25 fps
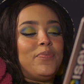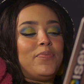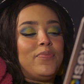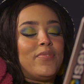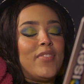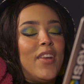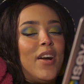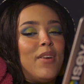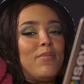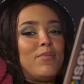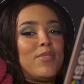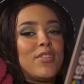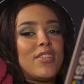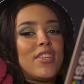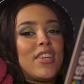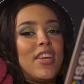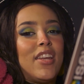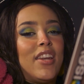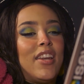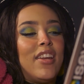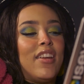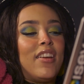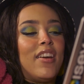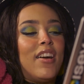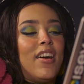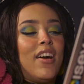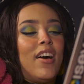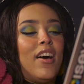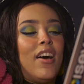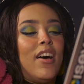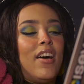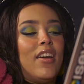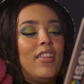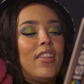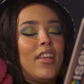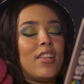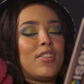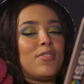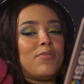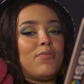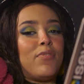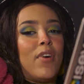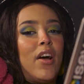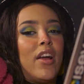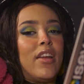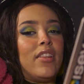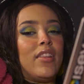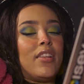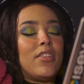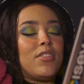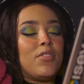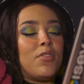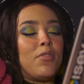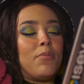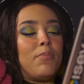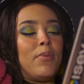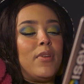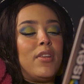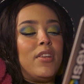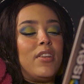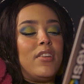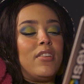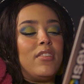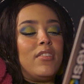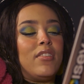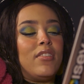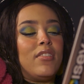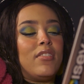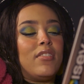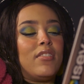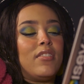No, I'm just kidding. That's fine, that's your opinion.